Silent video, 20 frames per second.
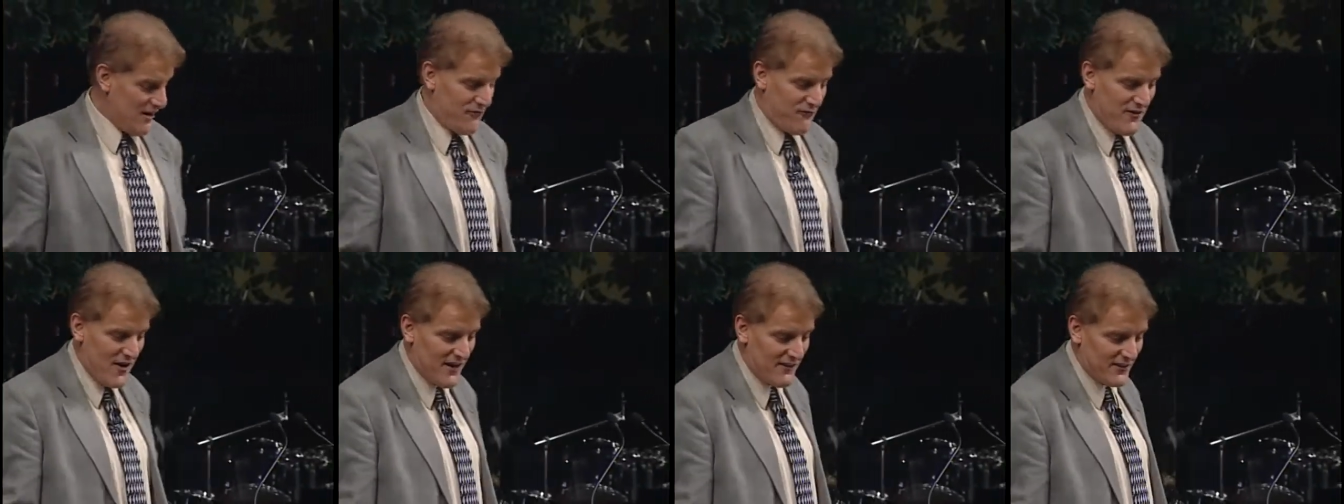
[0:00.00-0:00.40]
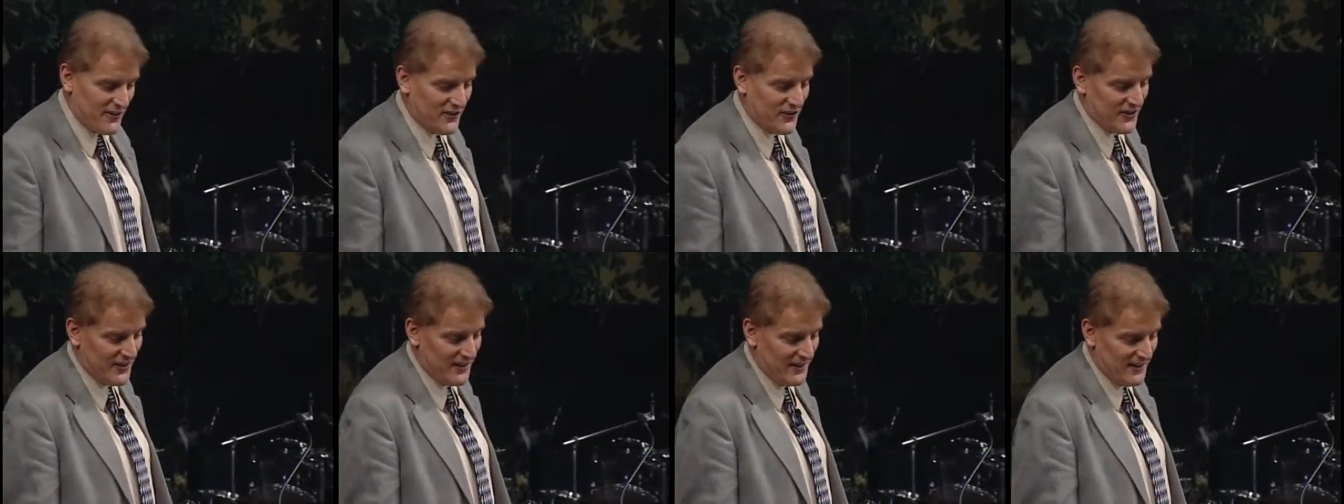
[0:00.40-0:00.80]
a
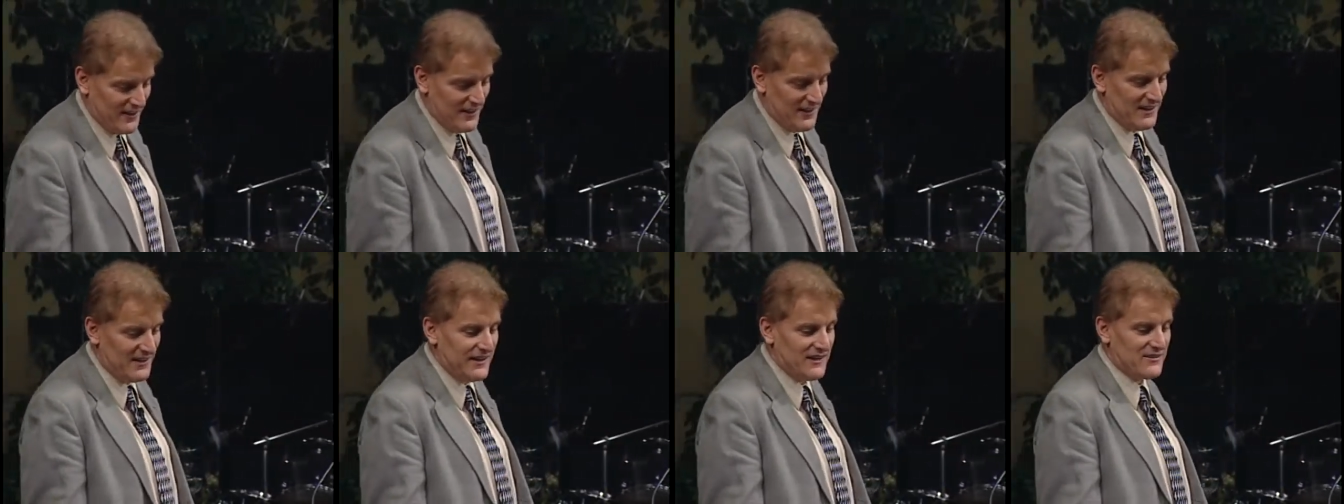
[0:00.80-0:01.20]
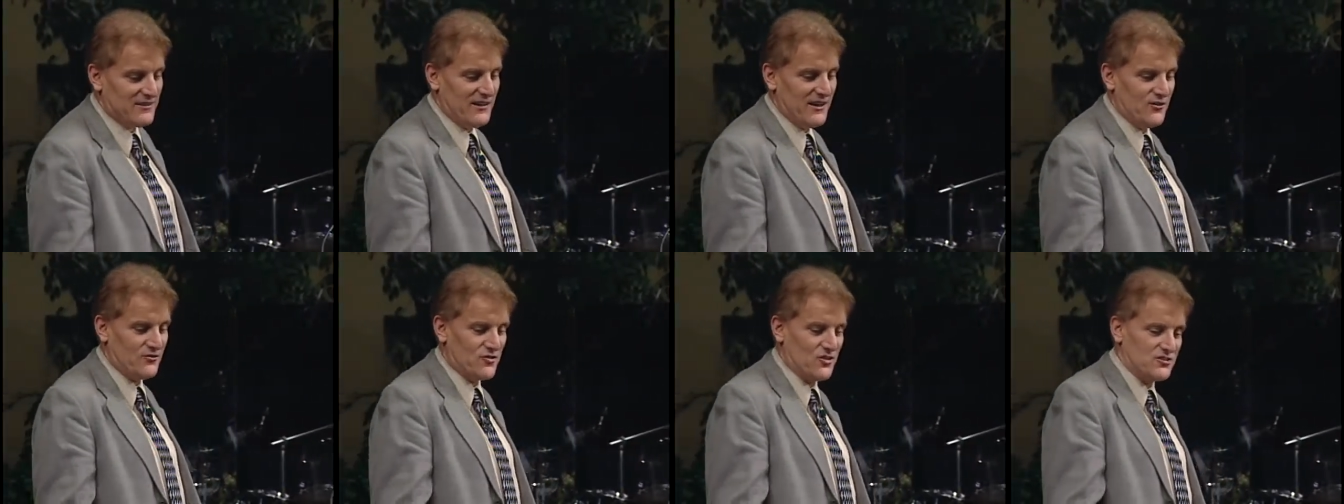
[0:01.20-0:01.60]
Pharisee, a
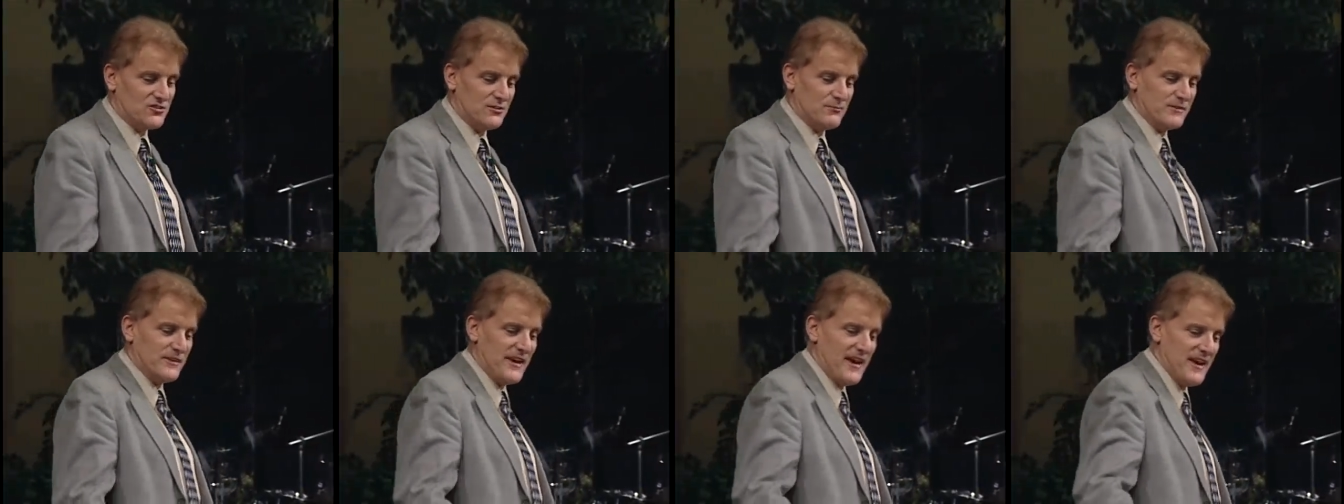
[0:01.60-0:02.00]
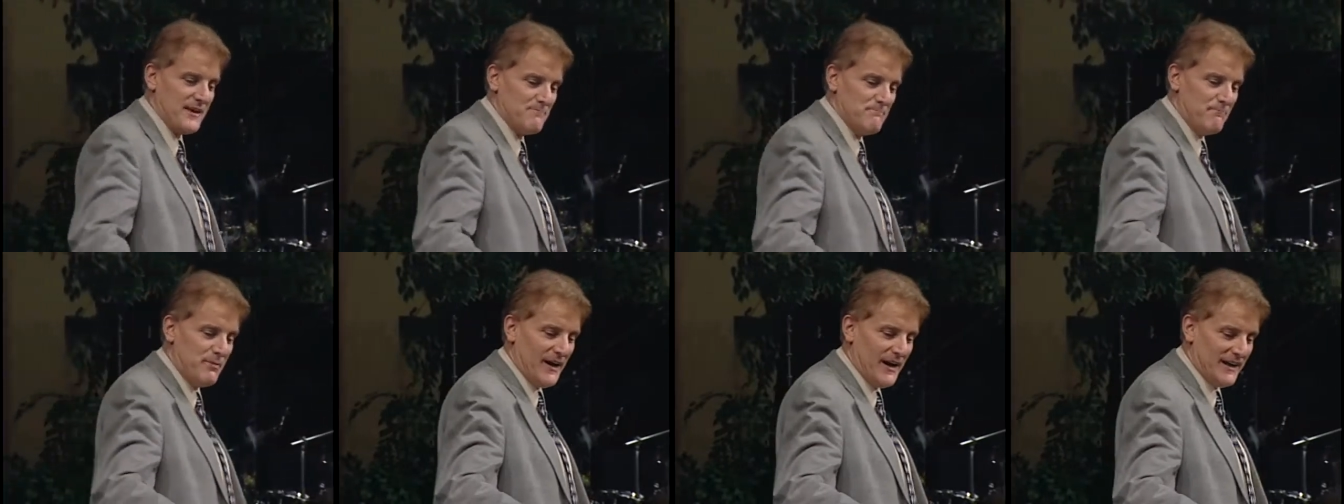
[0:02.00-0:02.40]
leader in Jerusalem,
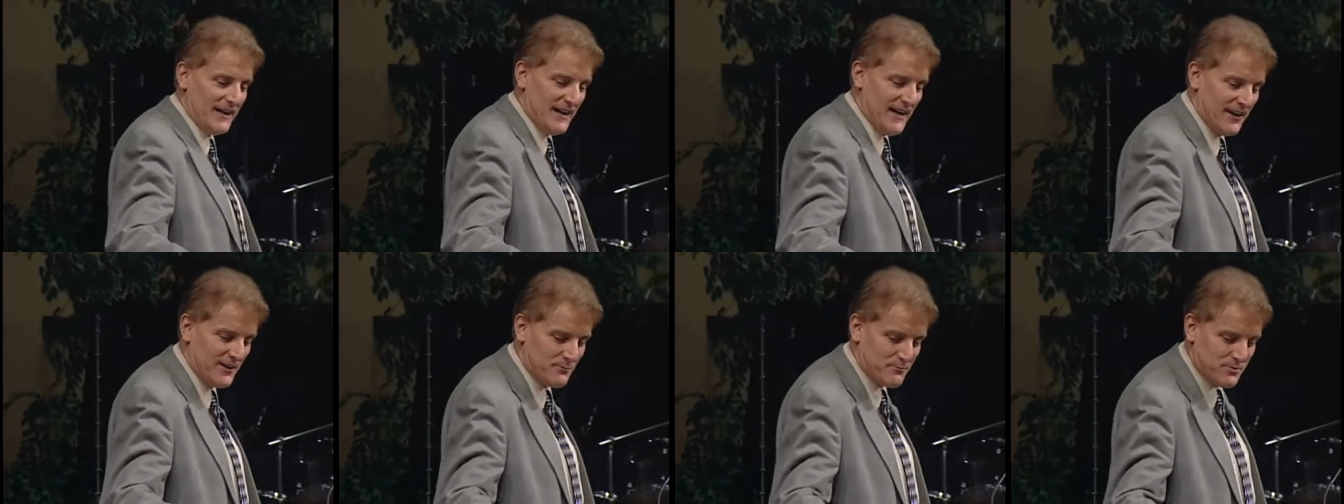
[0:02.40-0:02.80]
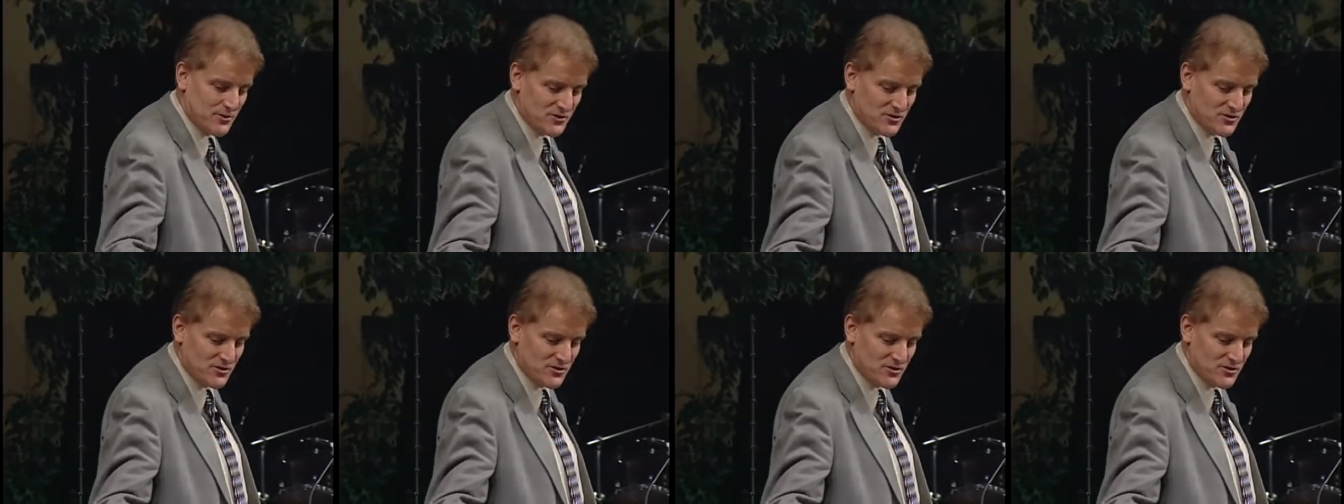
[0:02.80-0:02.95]
came by night,